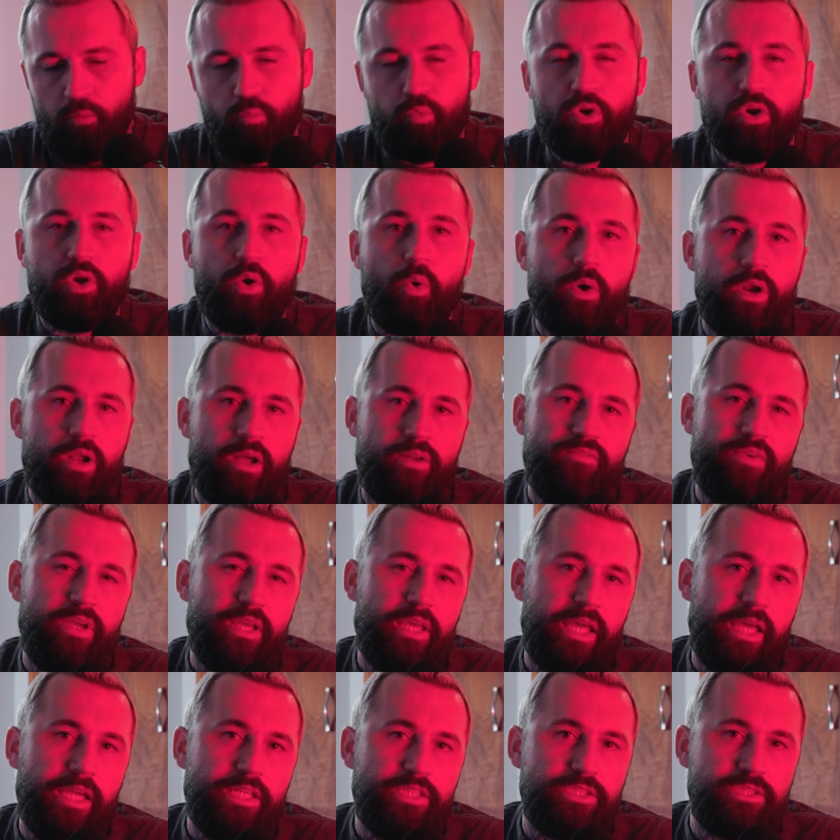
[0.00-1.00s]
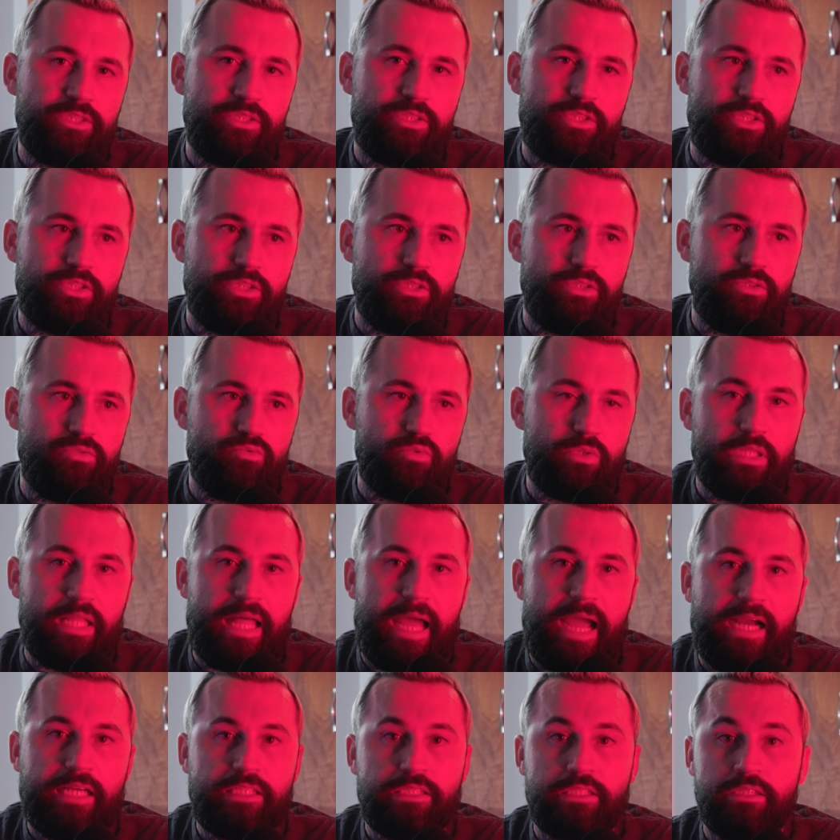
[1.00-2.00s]
We're going on vacations to
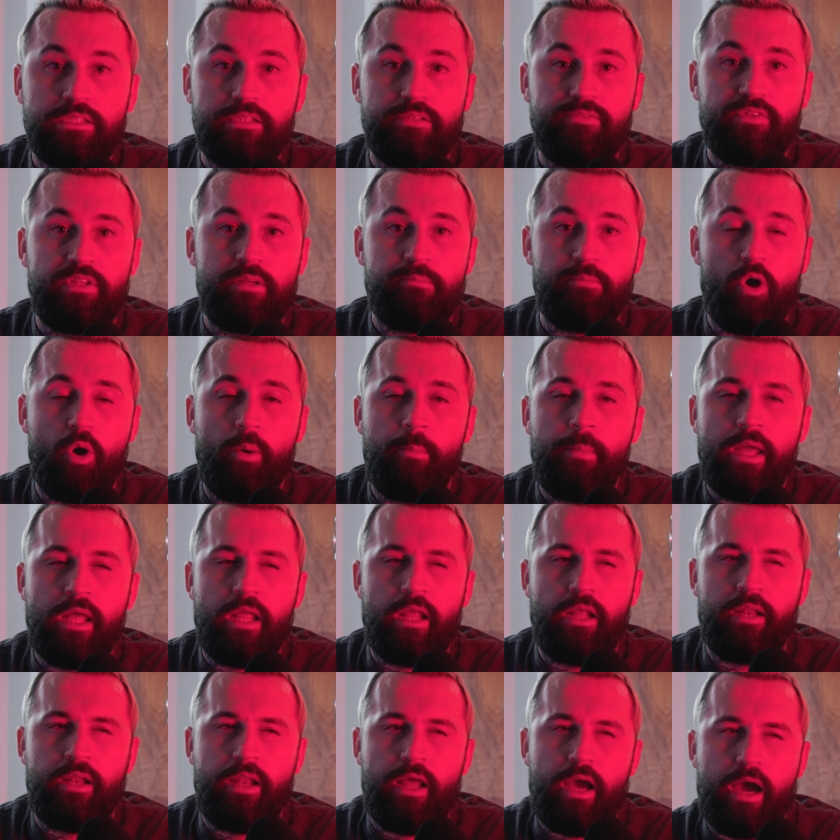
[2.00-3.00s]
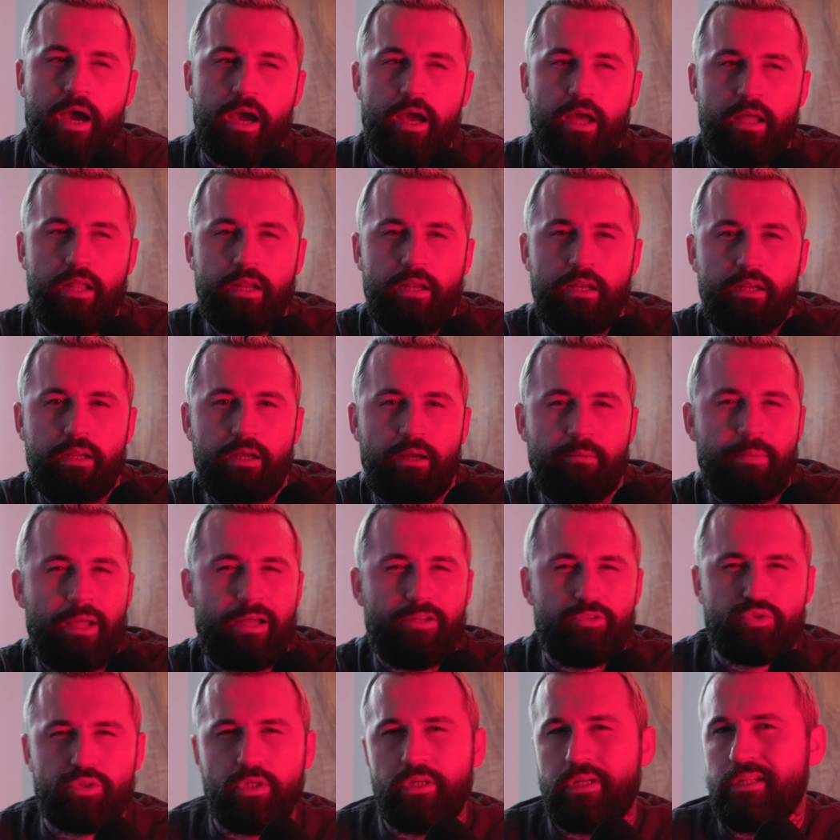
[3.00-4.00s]
relax and live in the moment, and I'm
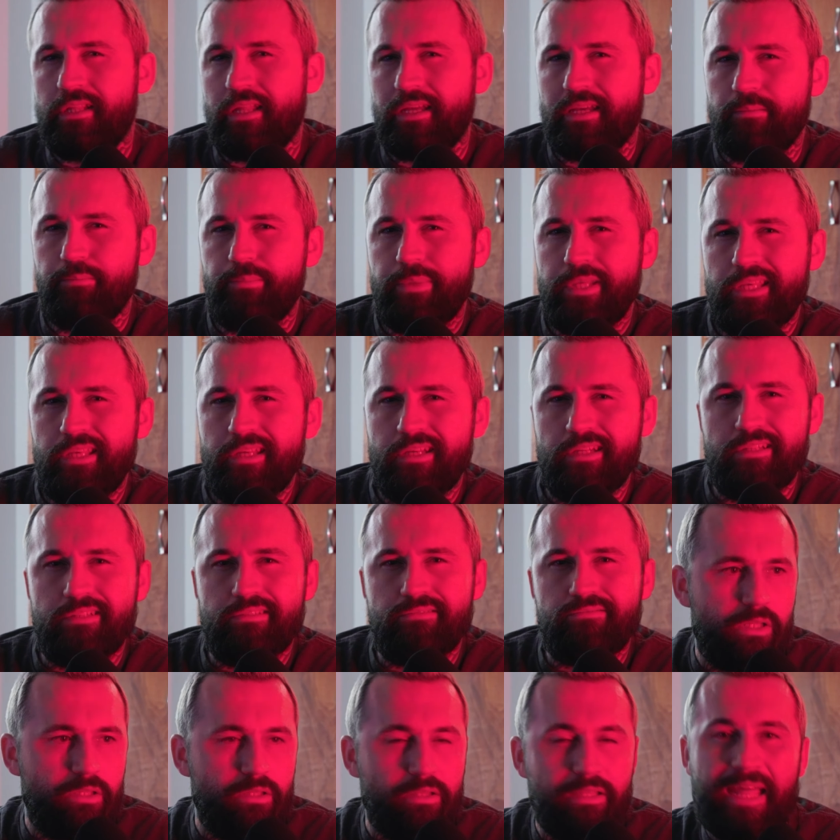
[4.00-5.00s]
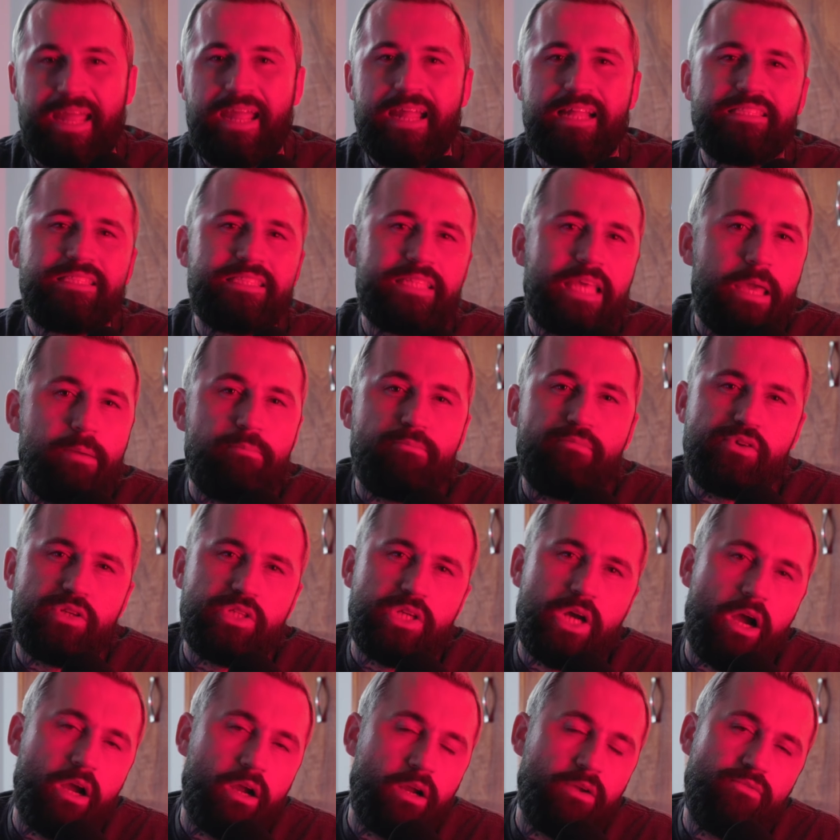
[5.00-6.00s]
not trying to be a landscape
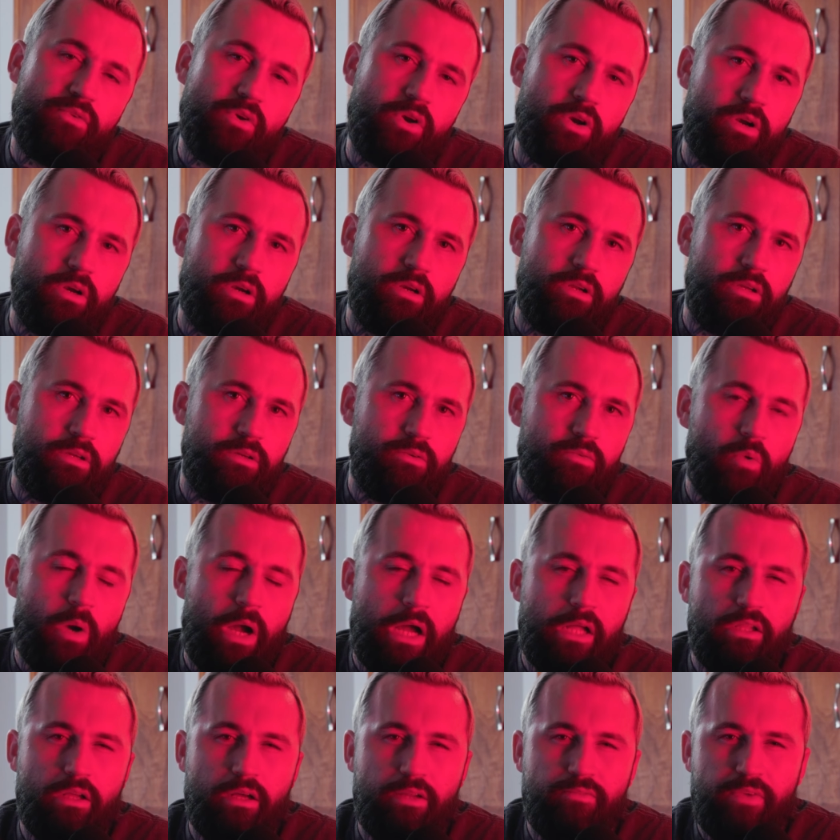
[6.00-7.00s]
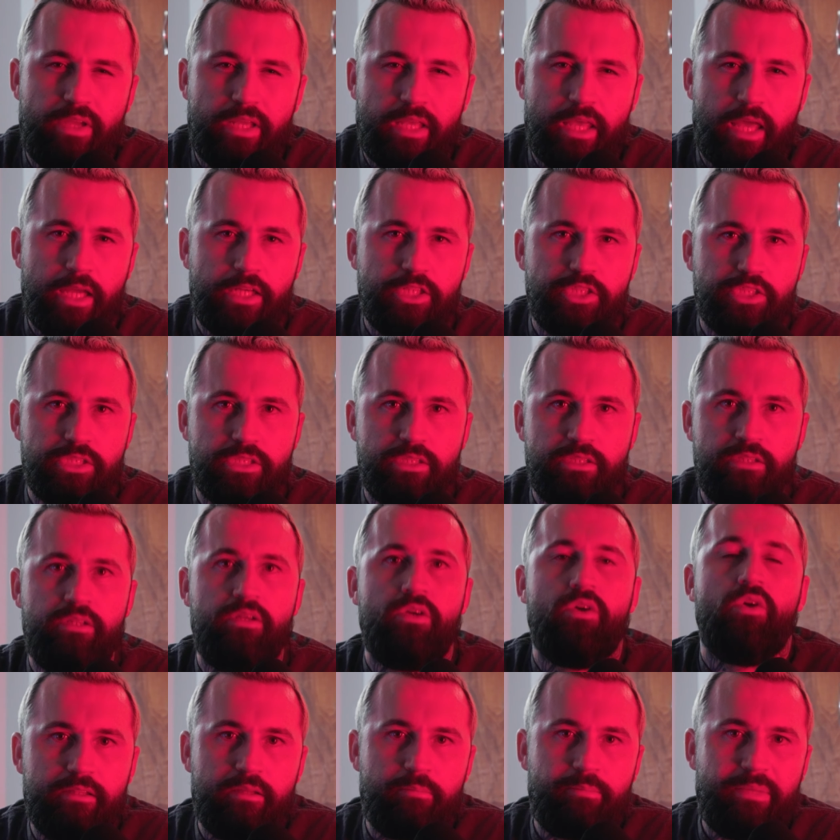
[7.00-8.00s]
photographer while on vacation.
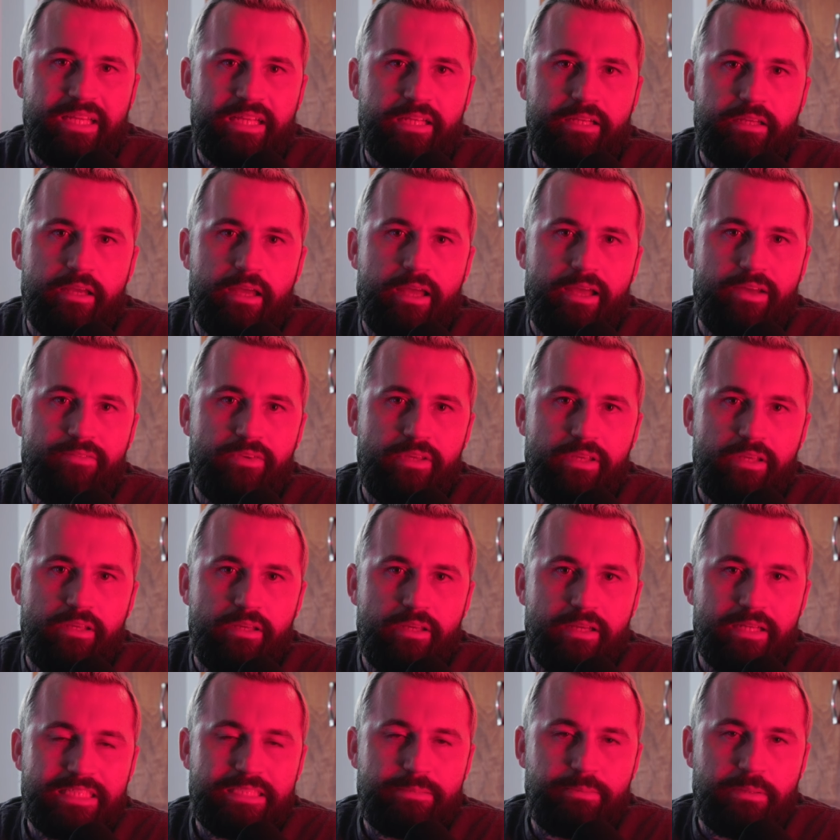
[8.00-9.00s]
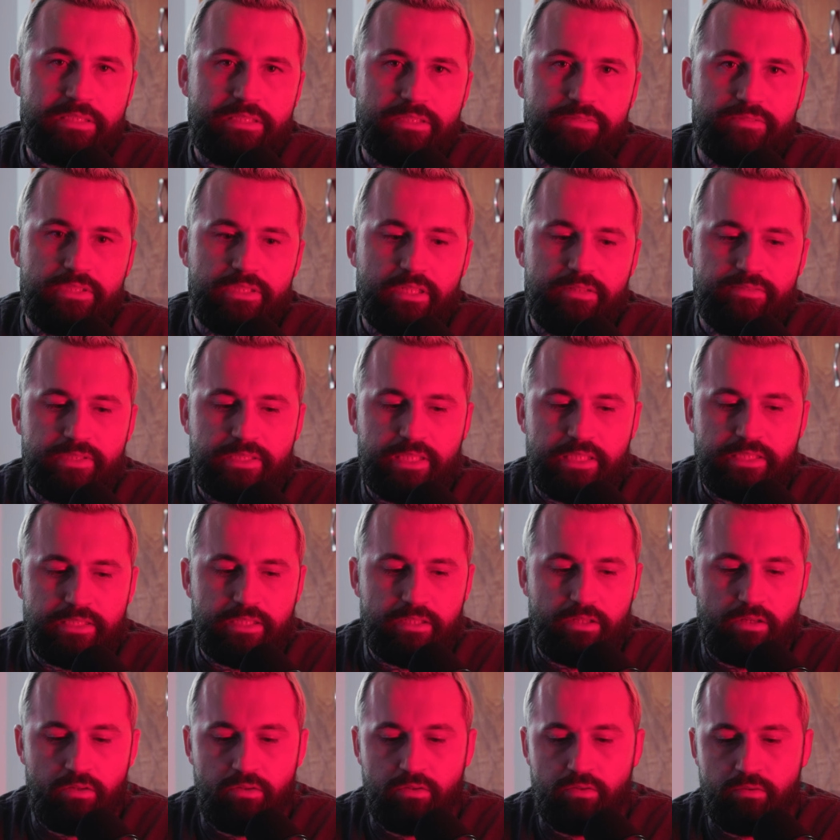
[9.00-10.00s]
The big, heavy, expensive stuff stays at
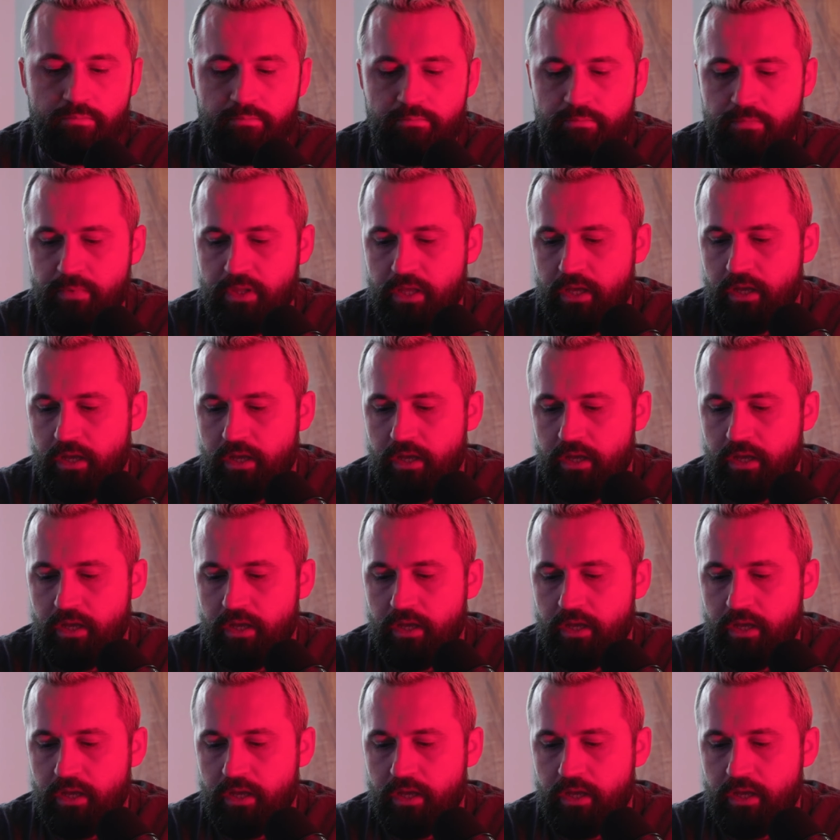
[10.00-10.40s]
home,